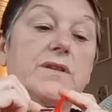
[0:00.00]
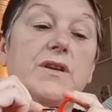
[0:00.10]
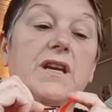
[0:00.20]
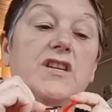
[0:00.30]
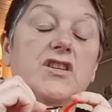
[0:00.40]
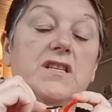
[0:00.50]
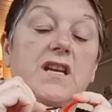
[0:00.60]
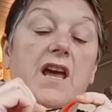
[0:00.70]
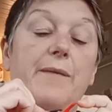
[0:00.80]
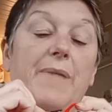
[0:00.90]
So you can just
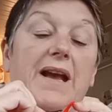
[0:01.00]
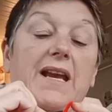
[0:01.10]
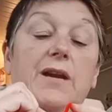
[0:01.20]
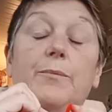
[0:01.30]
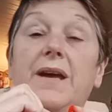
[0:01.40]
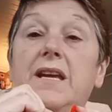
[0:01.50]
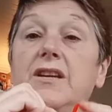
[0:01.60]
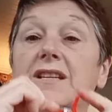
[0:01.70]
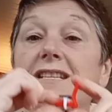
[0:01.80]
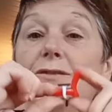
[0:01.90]
light back a little bit.
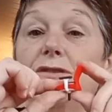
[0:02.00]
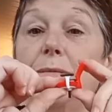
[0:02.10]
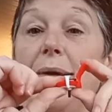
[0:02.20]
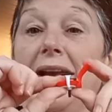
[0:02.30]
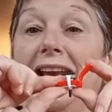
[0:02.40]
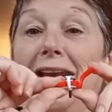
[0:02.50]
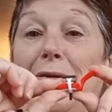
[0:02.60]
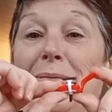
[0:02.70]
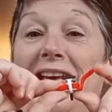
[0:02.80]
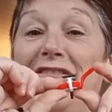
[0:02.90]
You can tilt it back a
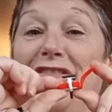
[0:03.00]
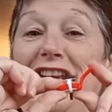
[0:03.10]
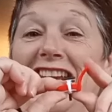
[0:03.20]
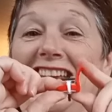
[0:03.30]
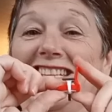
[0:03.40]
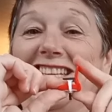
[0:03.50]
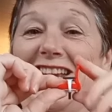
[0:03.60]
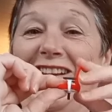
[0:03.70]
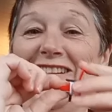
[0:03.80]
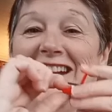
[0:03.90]
little bit if you need
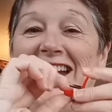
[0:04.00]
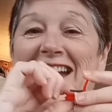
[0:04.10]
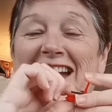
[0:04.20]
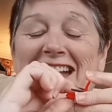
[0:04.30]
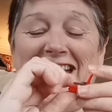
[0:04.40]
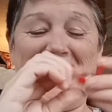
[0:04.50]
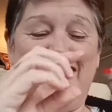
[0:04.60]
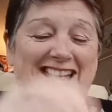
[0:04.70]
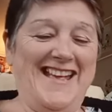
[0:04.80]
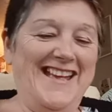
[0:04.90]

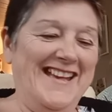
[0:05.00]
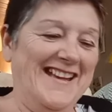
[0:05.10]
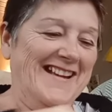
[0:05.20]
to.